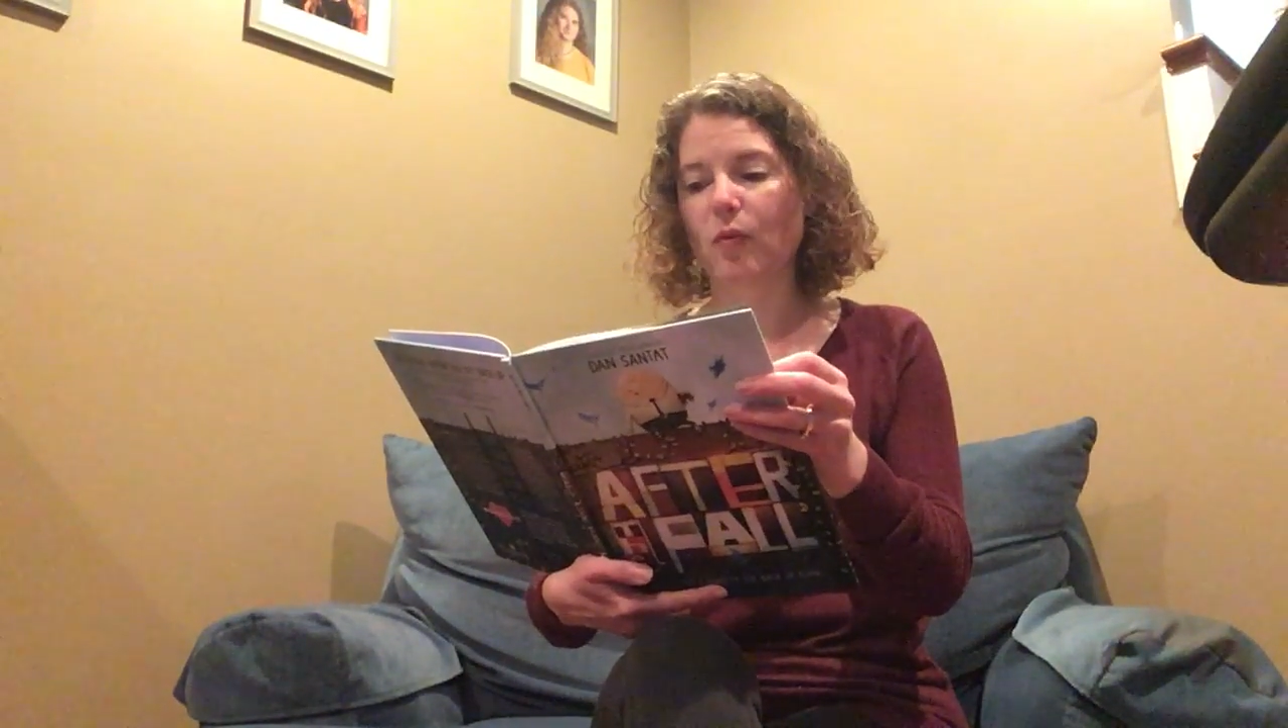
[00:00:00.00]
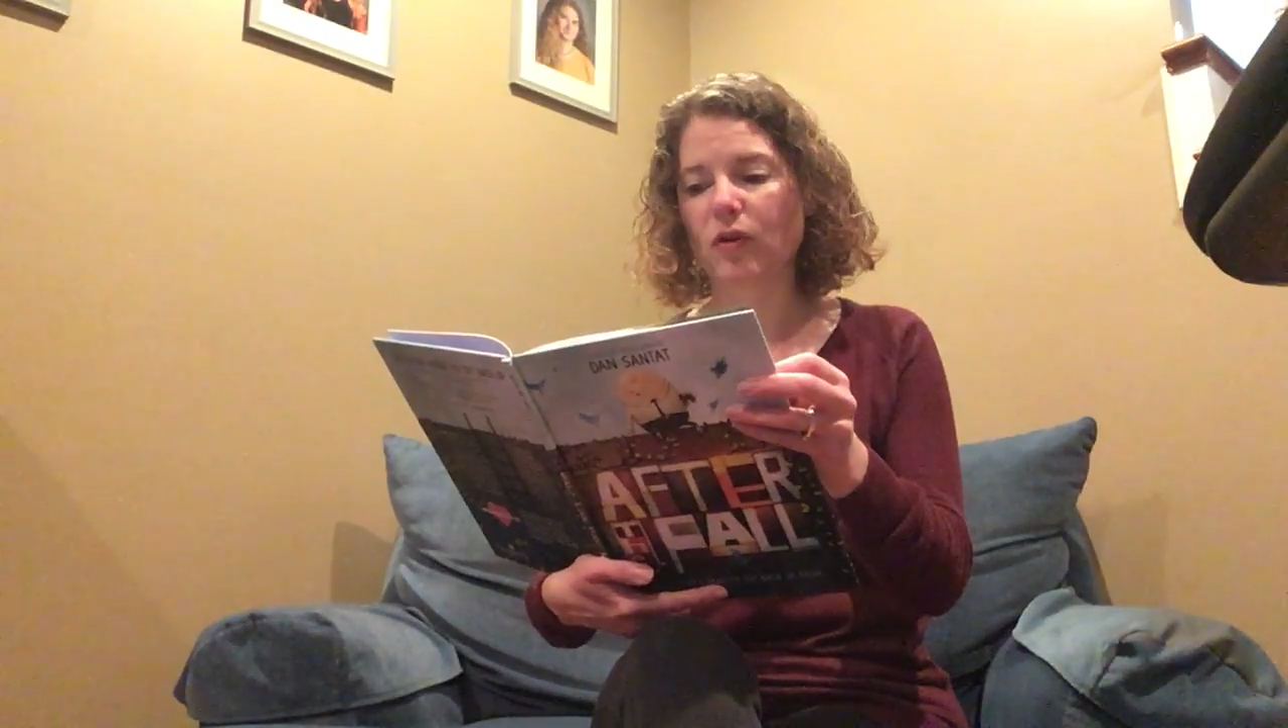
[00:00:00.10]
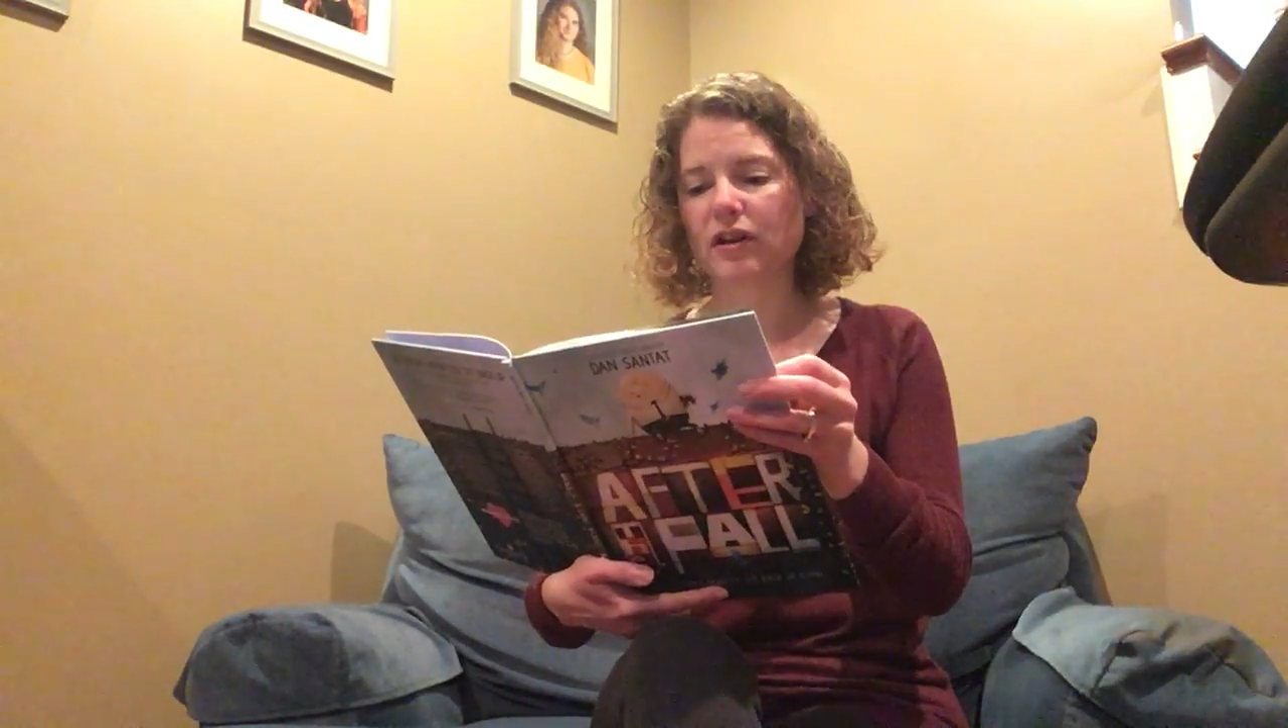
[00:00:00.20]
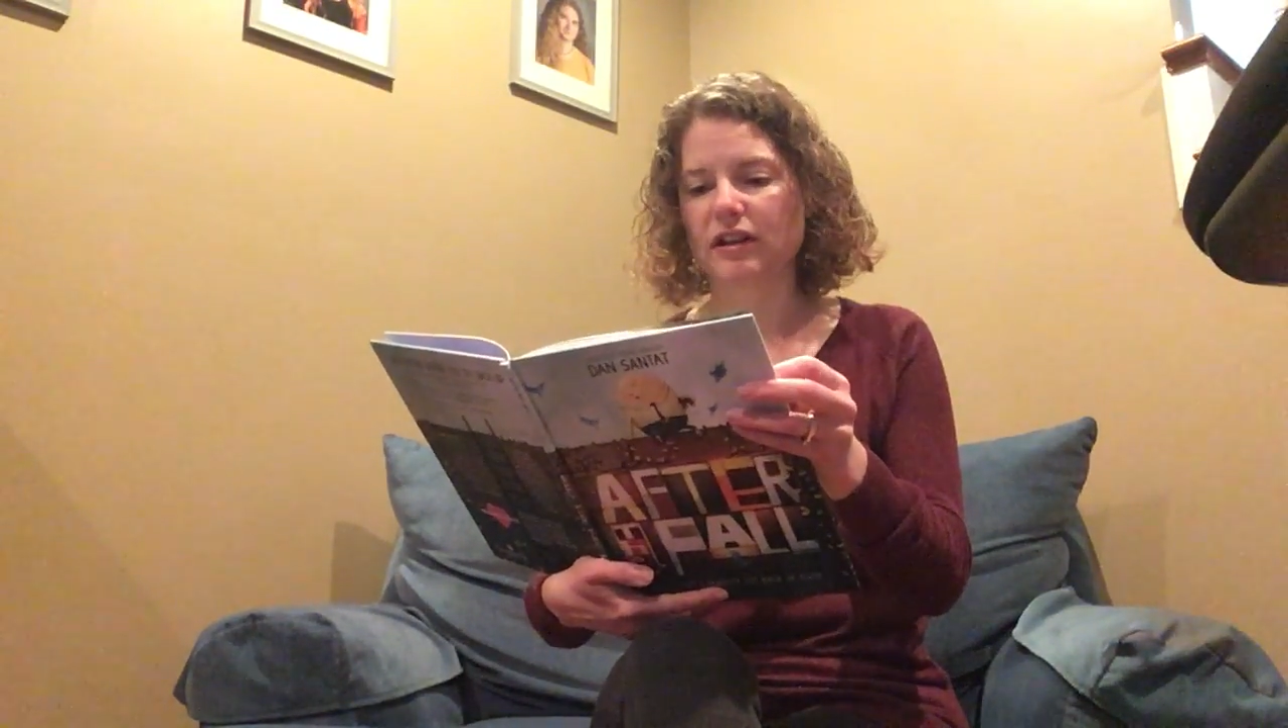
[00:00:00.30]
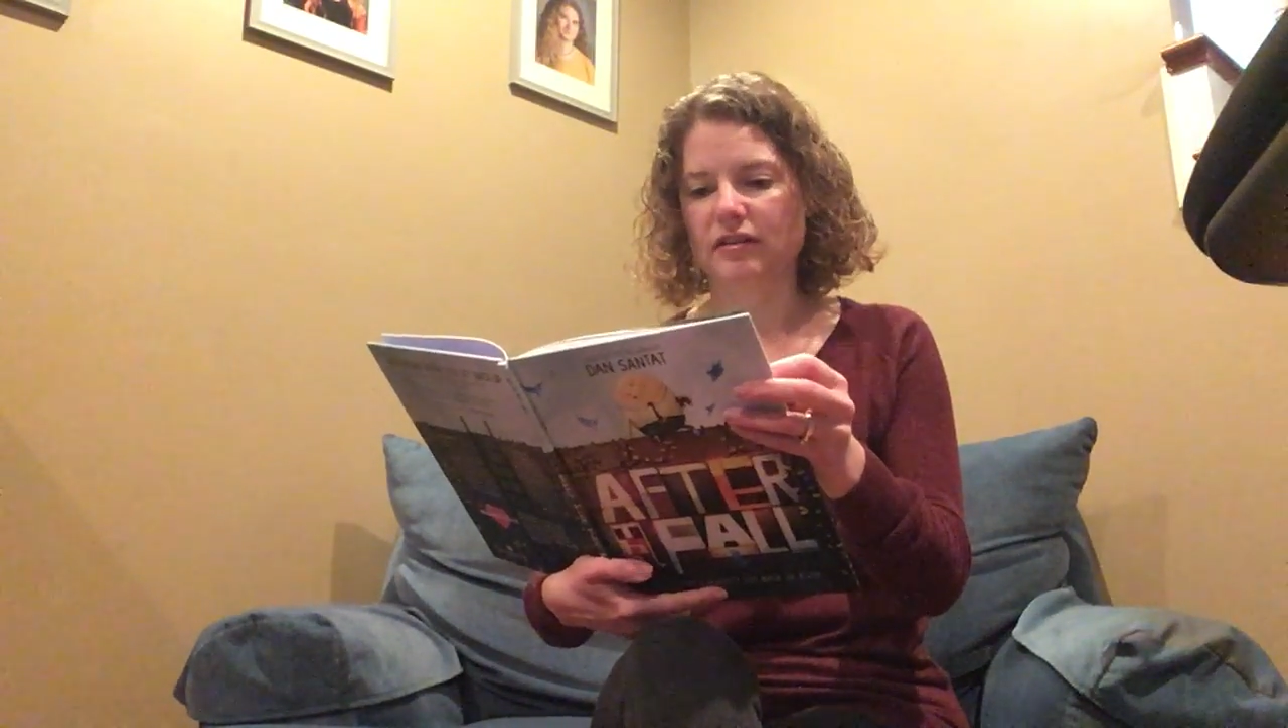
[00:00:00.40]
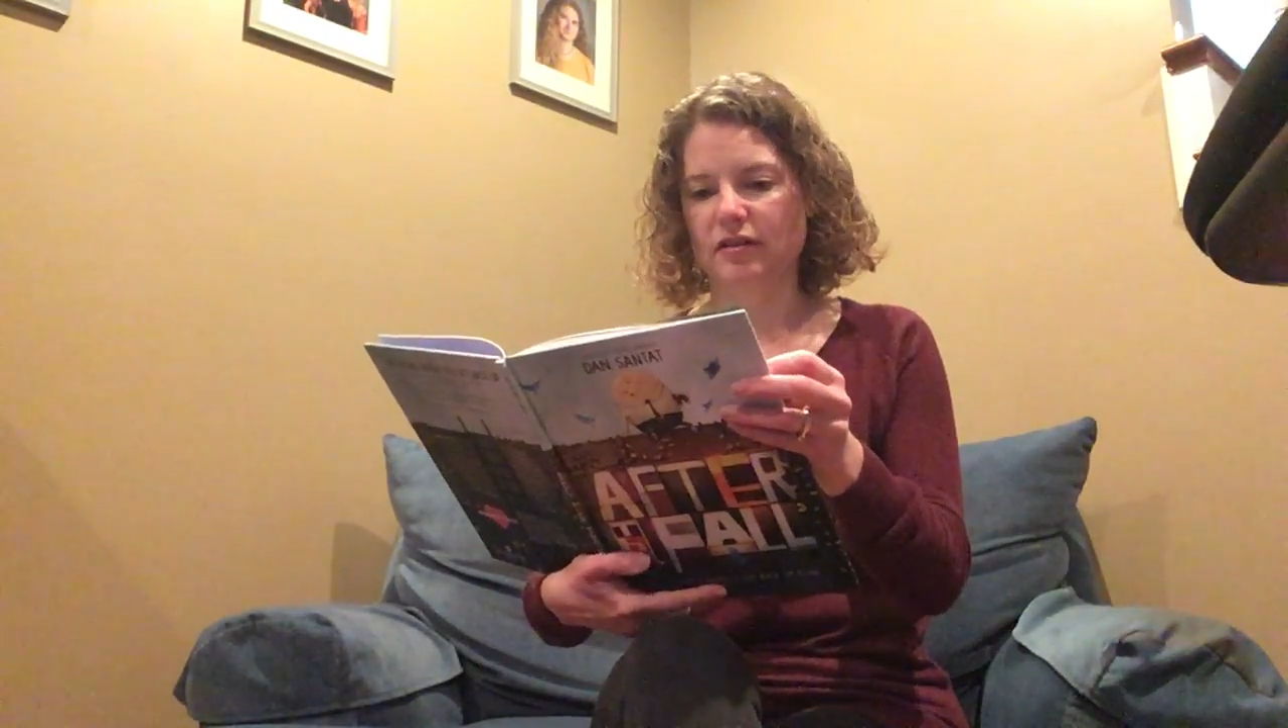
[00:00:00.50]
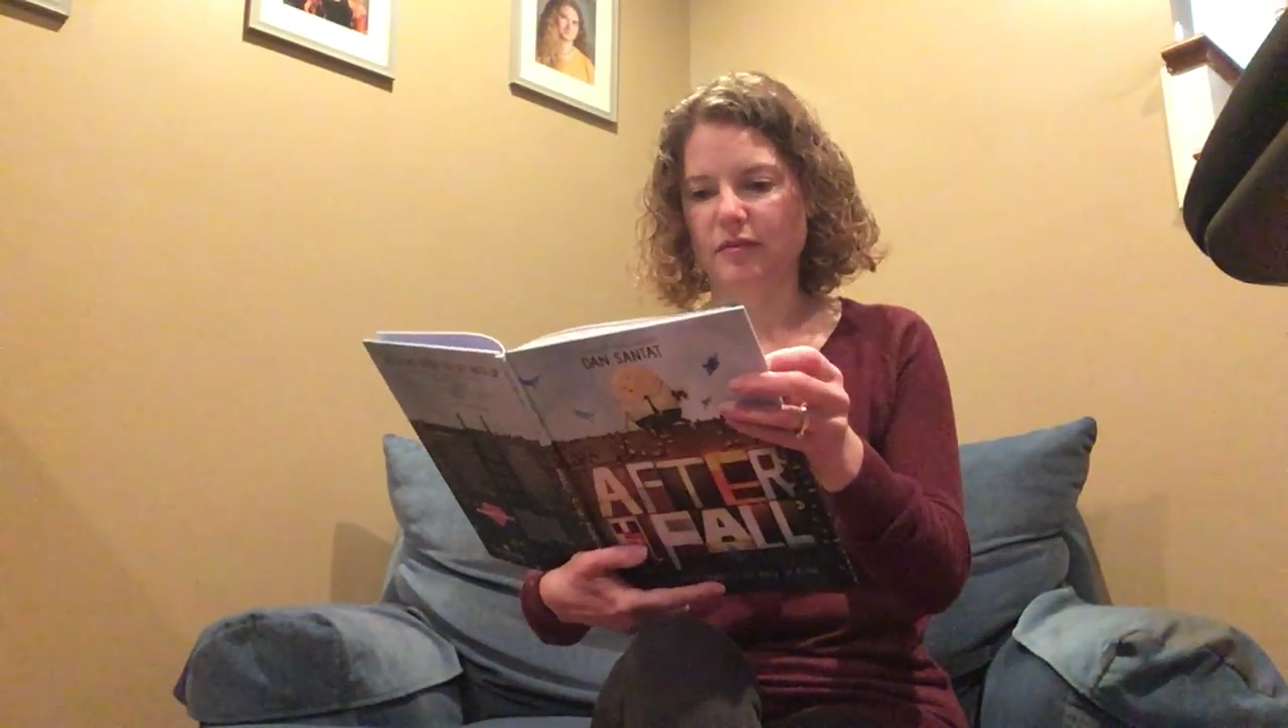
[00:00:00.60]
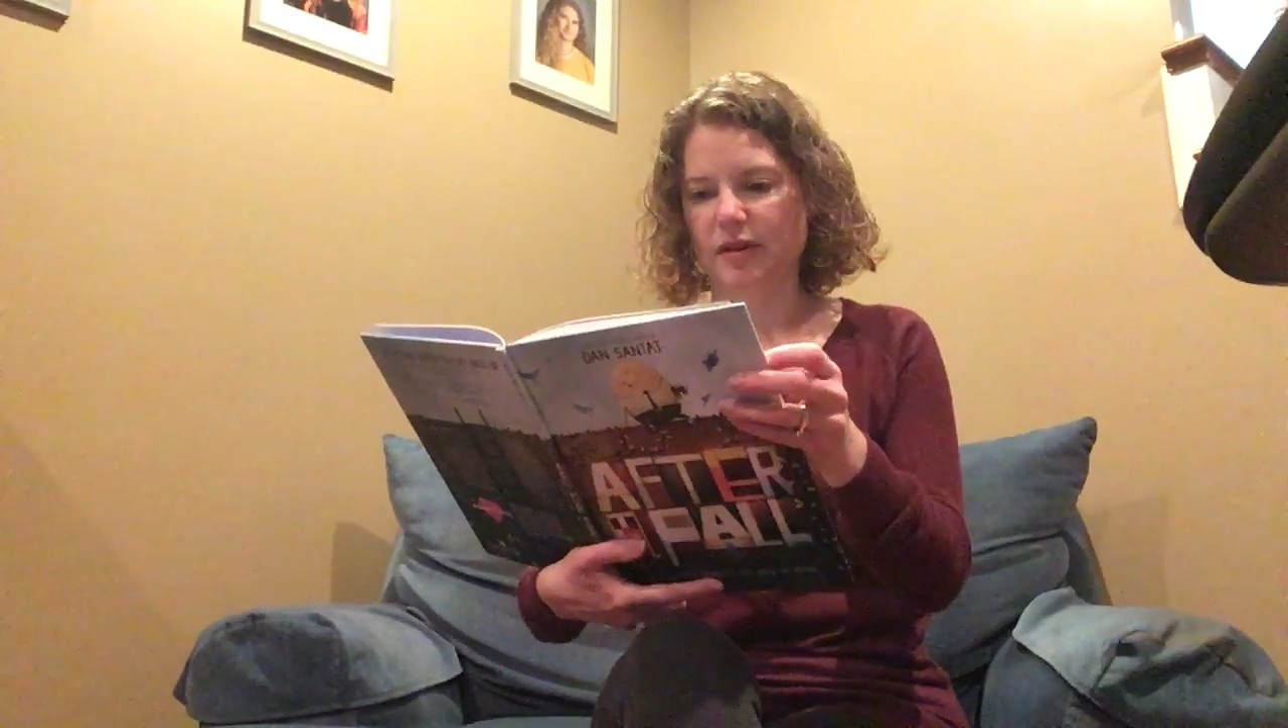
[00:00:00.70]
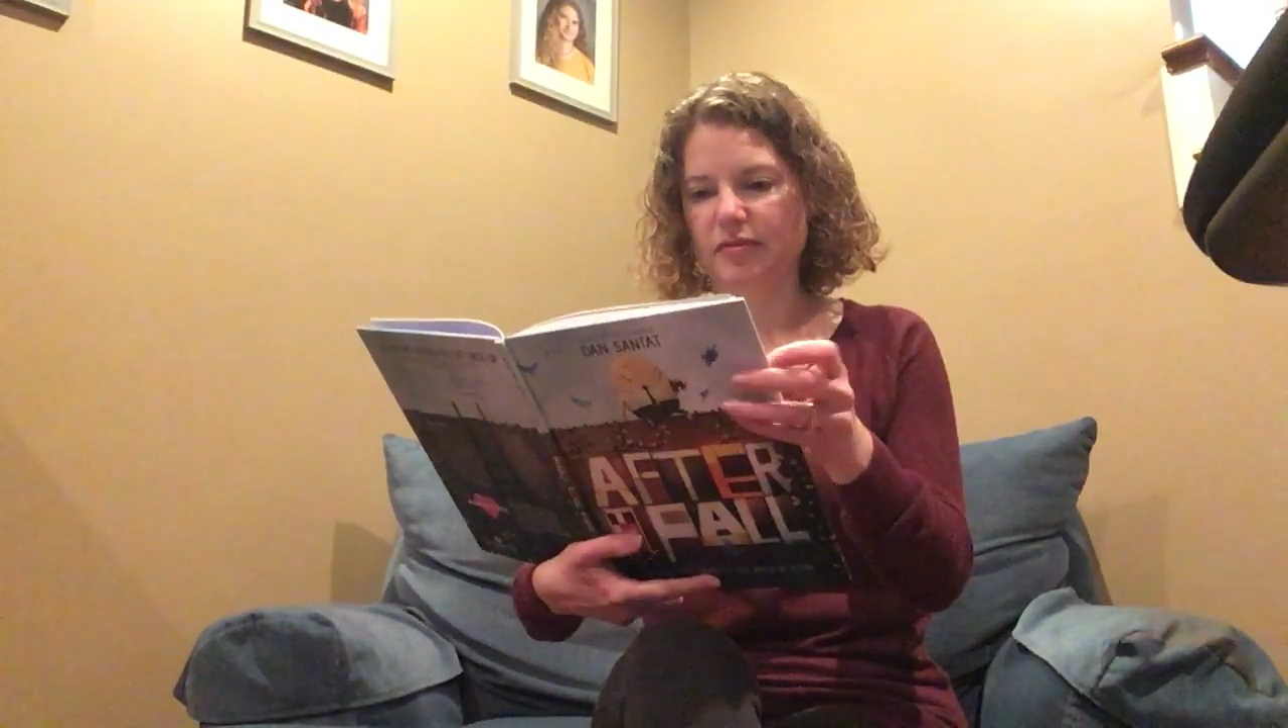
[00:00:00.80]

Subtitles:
working on my